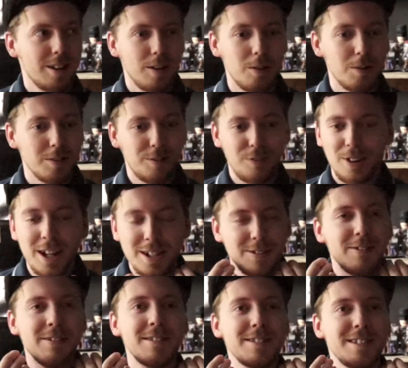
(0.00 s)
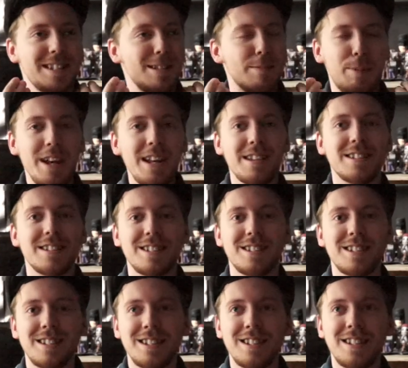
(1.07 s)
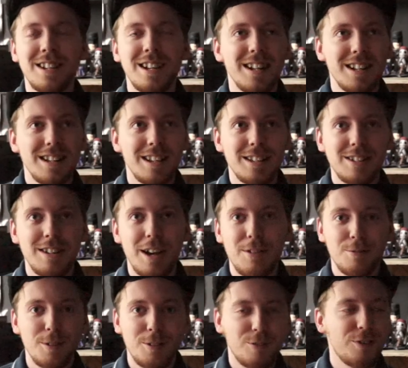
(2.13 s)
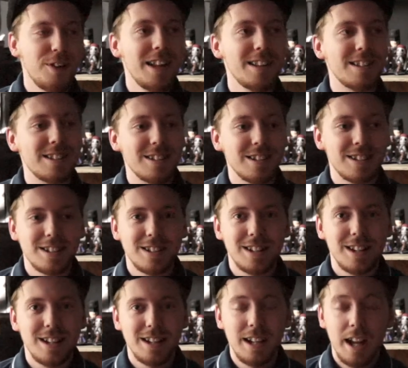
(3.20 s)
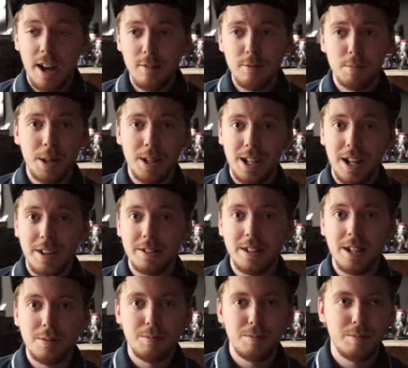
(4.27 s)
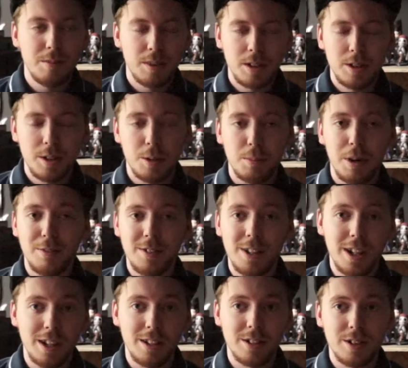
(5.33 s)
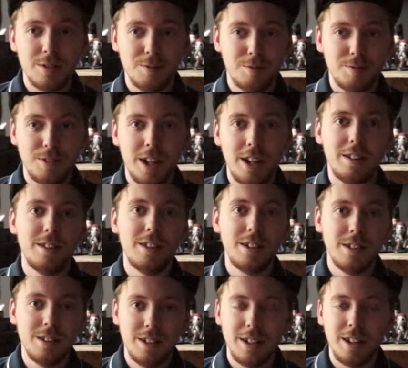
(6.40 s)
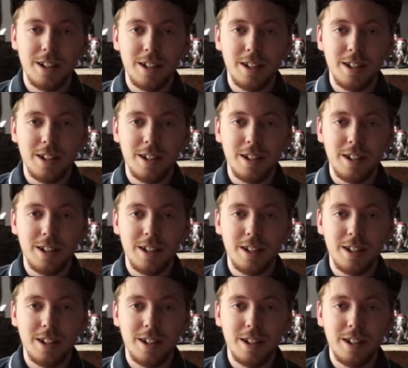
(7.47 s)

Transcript: going philosophical debates that you have with friends. Everybody has them, above the age of 18 at